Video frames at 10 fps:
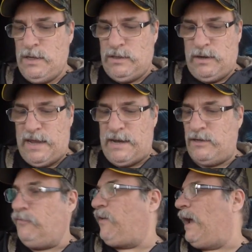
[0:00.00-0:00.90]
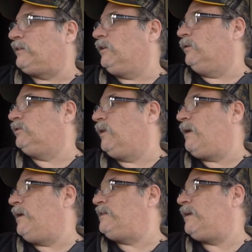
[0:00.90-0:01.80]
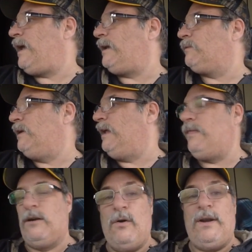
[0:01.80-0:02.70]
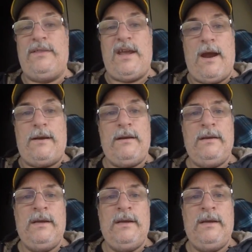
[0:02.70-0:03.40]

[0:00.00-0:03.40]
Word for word: So I can't do the fast load. So anyways, I had to relay the load in the yard.